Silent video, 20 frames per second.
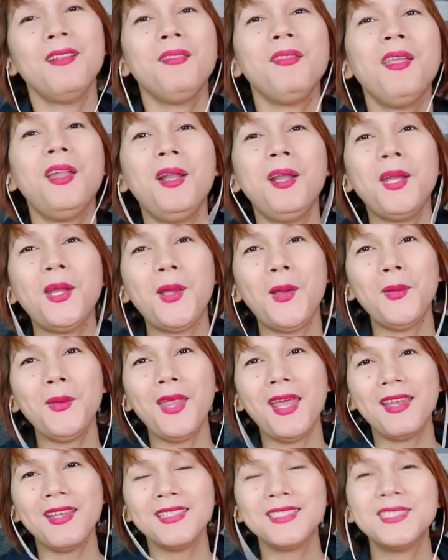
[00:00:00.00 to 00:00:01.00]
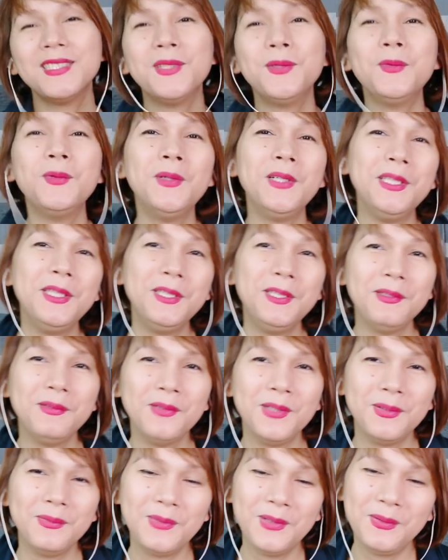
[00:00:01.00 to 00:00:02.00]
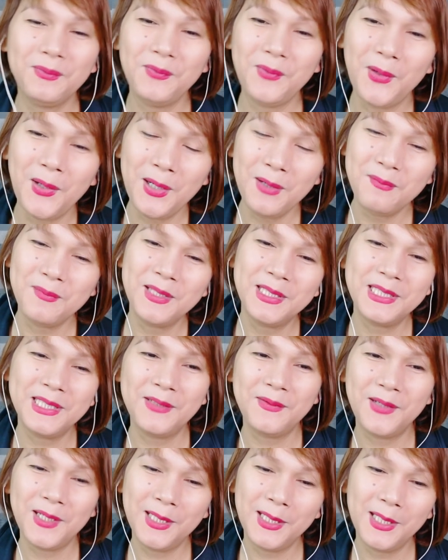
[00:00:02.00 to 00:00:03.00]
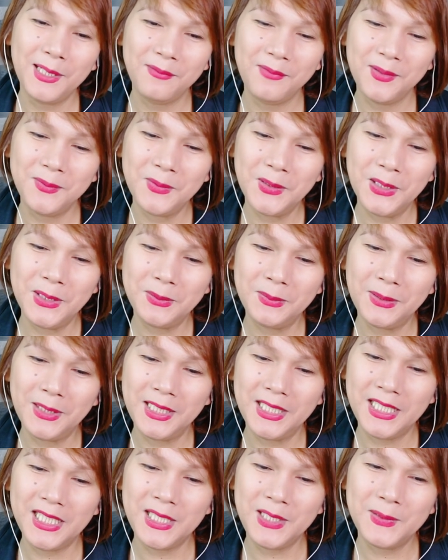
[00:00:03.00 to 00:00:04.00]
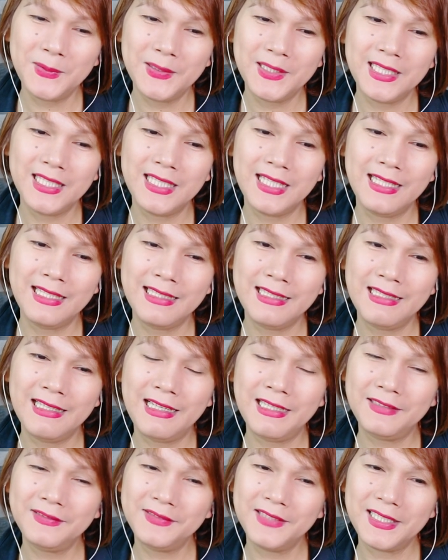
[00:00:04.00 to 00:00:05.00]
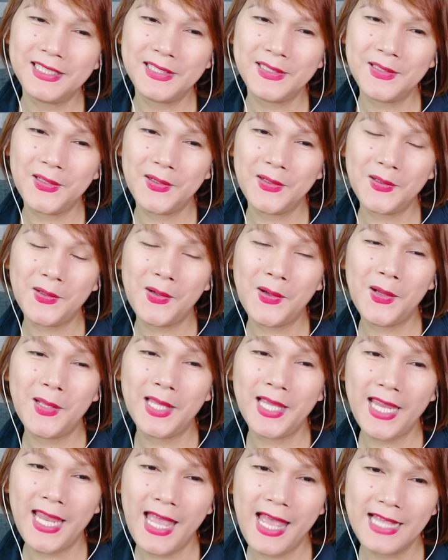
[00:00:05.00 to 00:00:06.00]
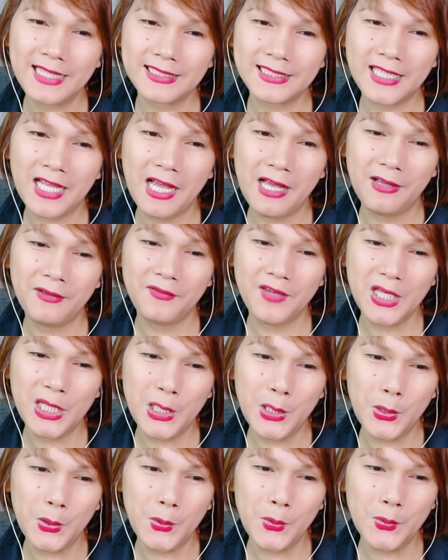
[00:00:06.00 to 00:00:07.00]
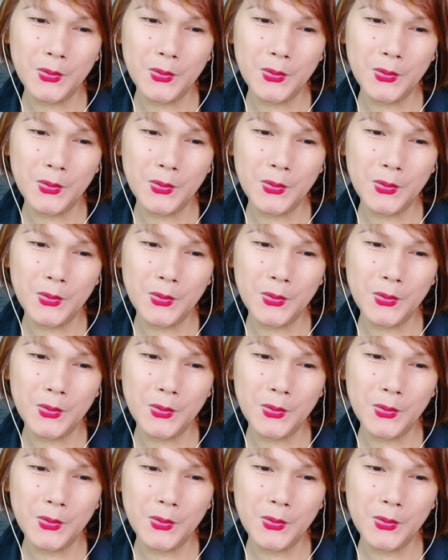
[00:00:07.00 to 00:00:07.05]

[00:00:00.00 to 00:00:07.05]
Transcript: There you go. That is the wonderful performance of our boy Park Hyoshin of the song All I Ask of You.